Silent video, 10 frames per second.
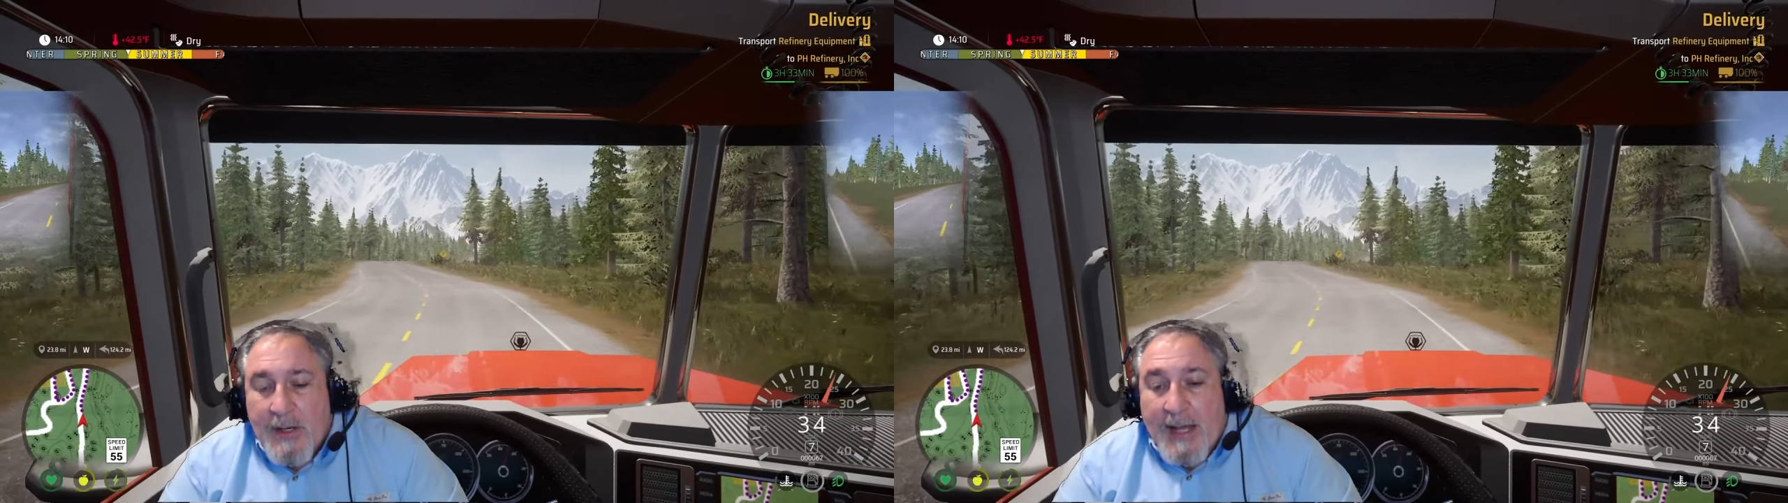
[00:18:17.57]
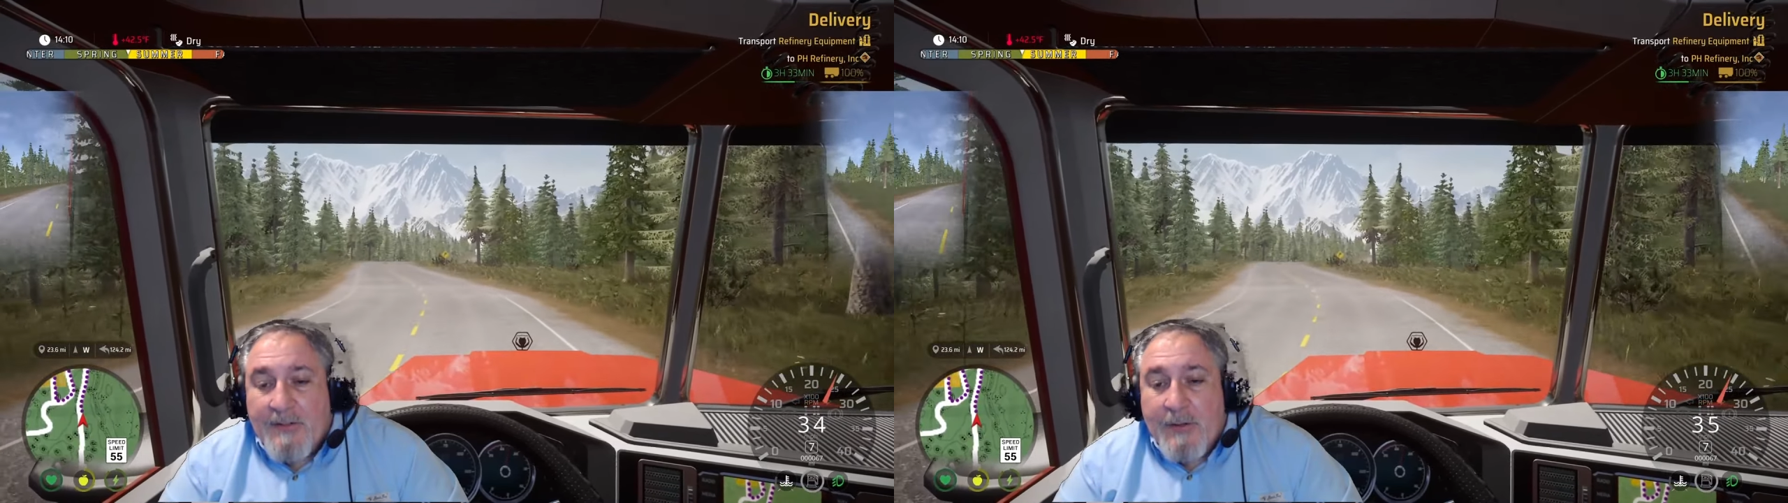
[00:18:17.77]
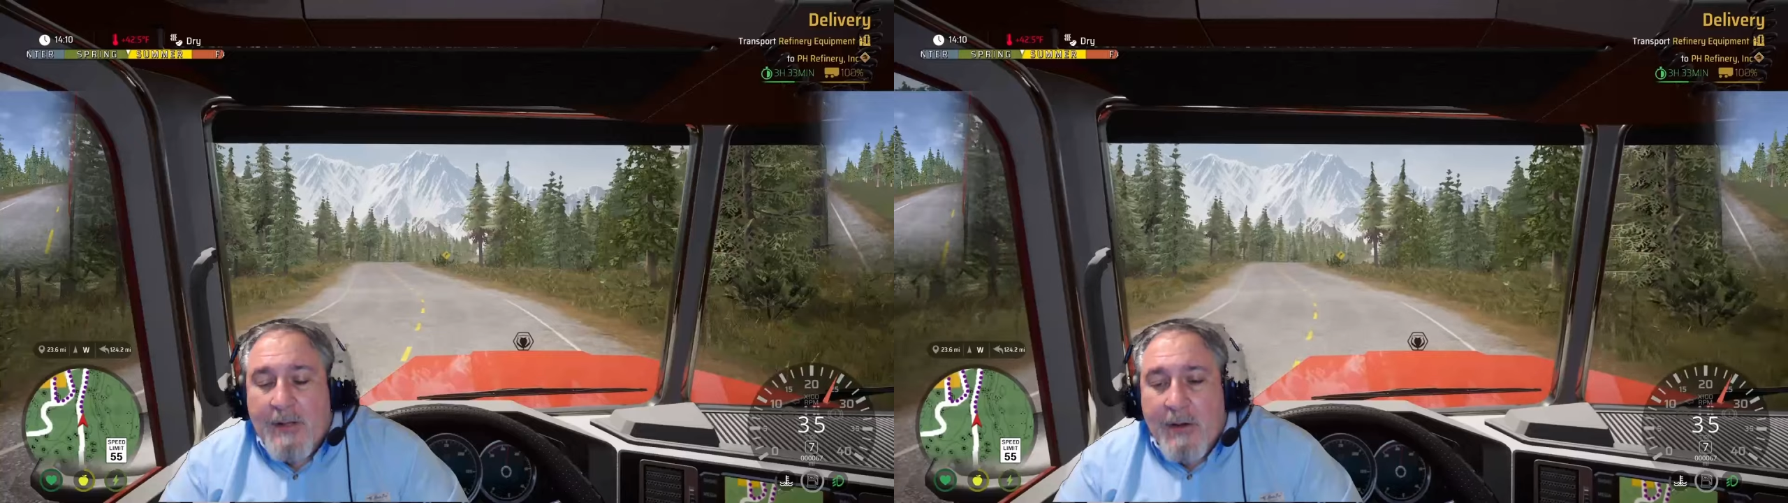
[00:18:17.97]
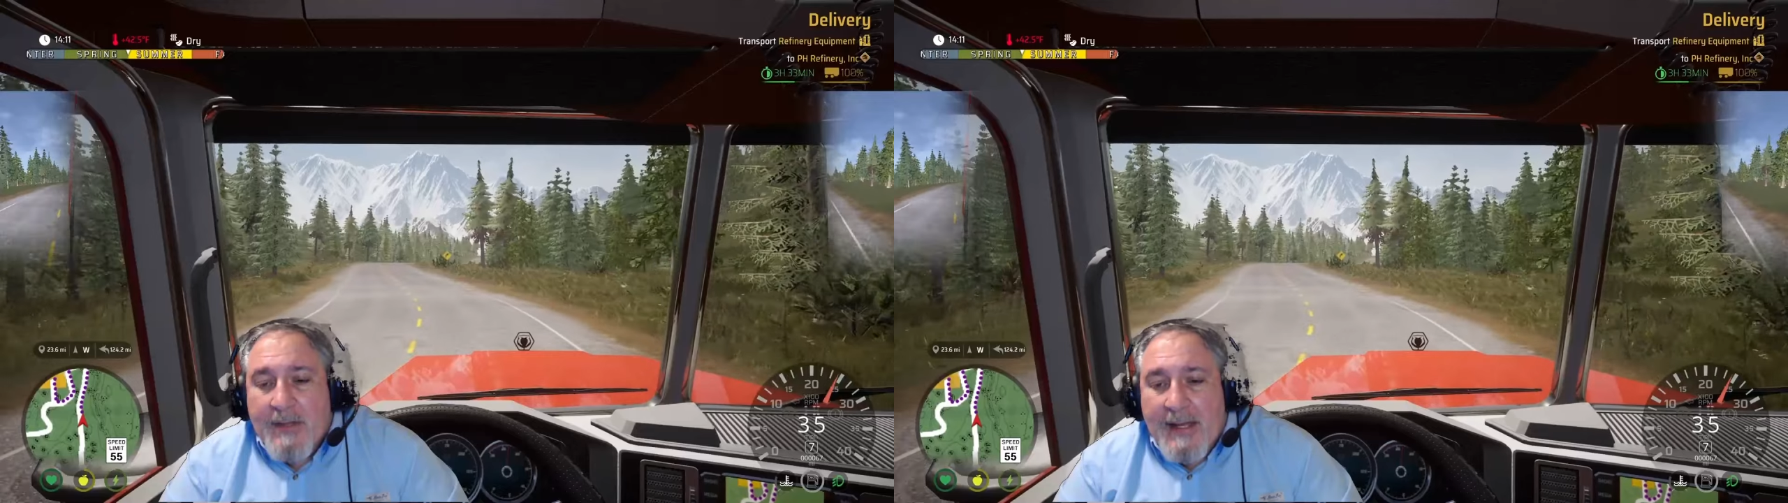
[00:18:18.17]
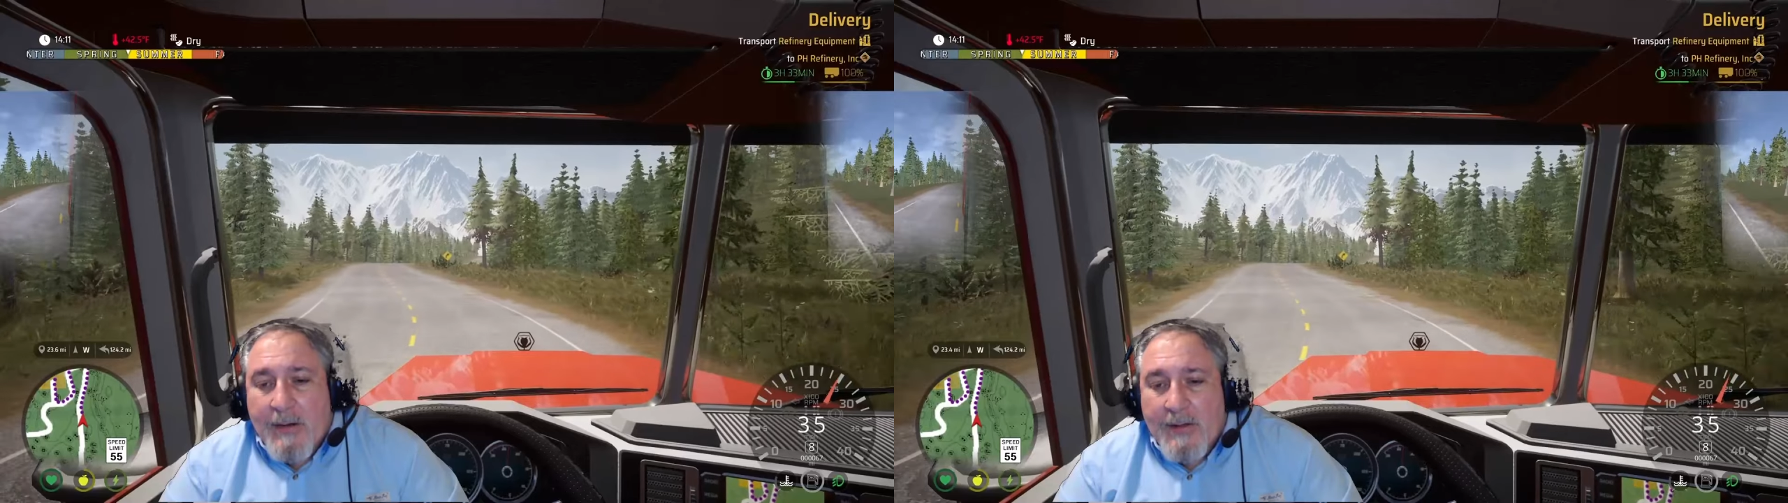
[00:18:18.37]
I do know
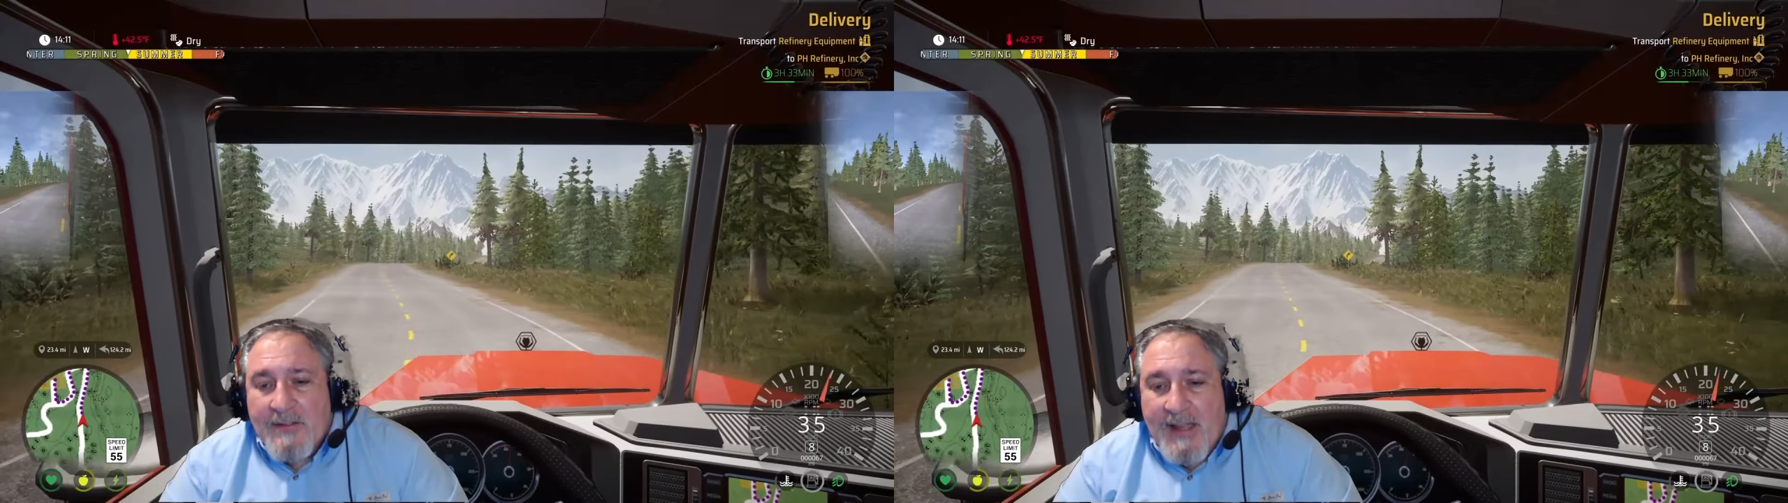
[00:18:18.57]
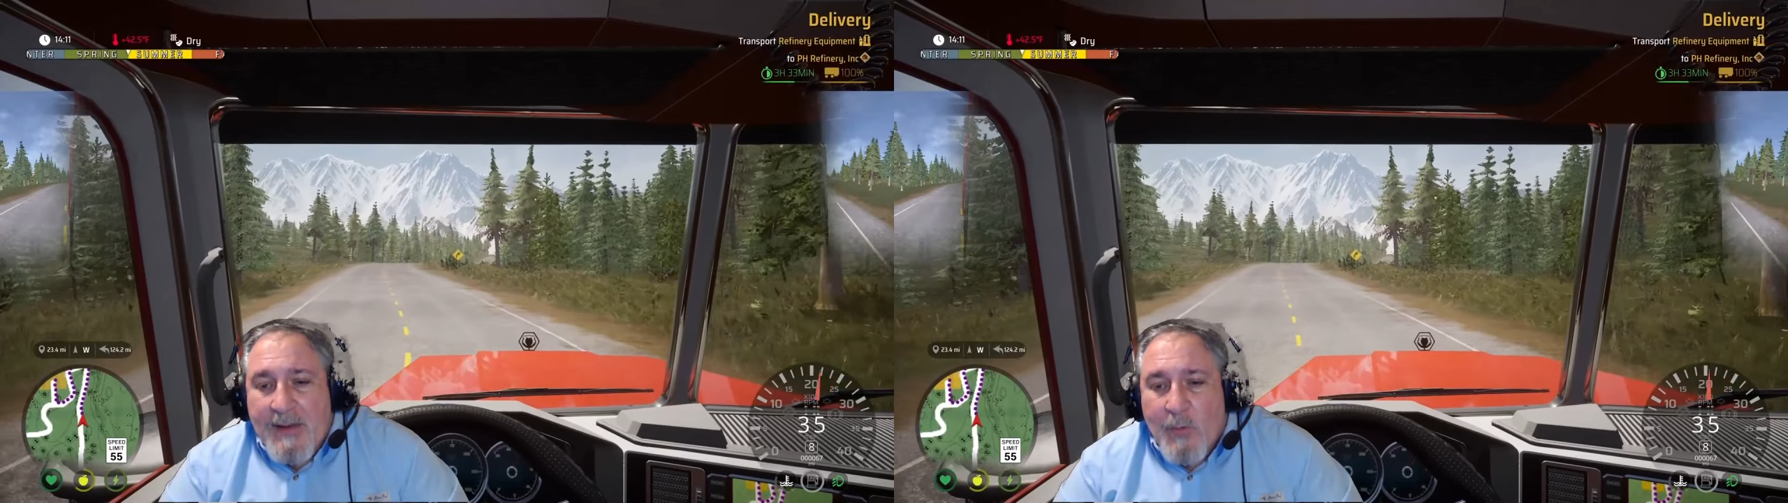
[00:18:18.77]
that on day